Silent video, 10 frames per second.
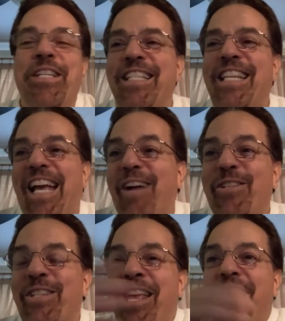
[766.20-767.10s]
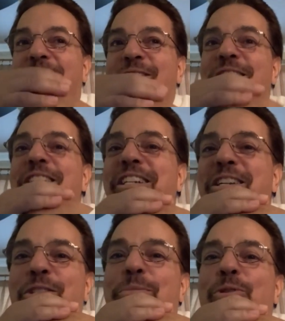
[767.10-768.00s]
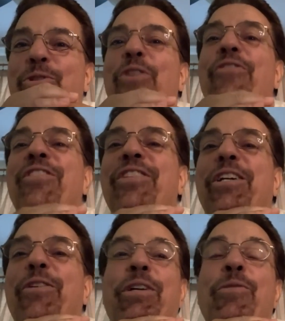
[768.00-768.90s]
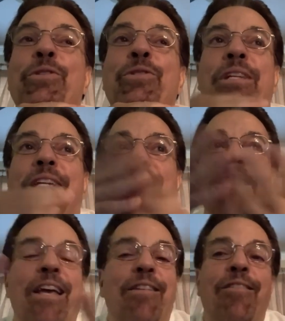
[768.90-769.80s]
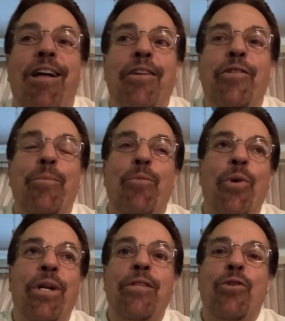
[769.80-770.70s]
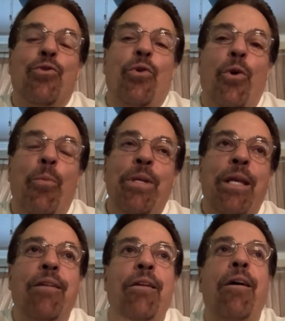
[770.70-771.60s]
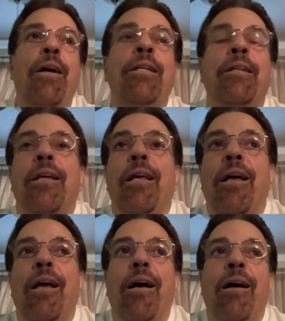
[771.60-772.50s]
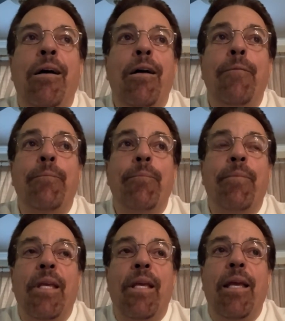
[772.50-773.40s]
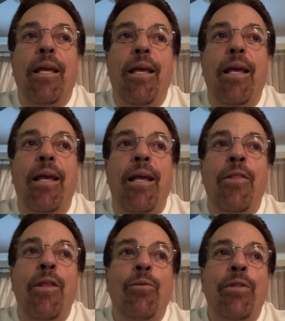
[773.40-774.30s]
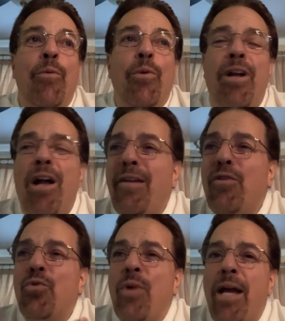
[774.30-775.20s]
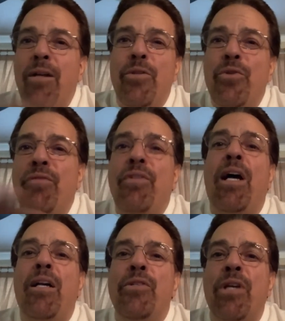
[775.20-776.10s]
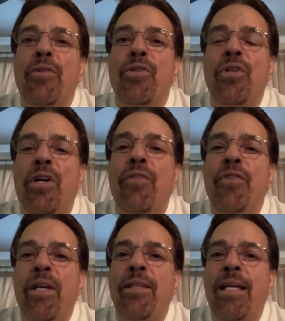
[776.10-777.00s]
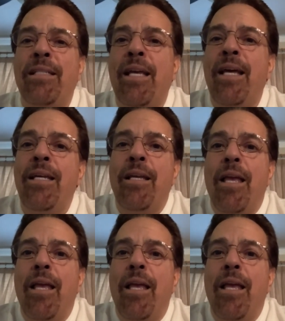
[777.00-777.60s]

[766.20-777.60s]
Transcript: one day I was I was in the customer service area. It was ten o'clock in the morning. The store opened at nine, um, and there there were kind of stragglers of dolls on the shelf yet that day.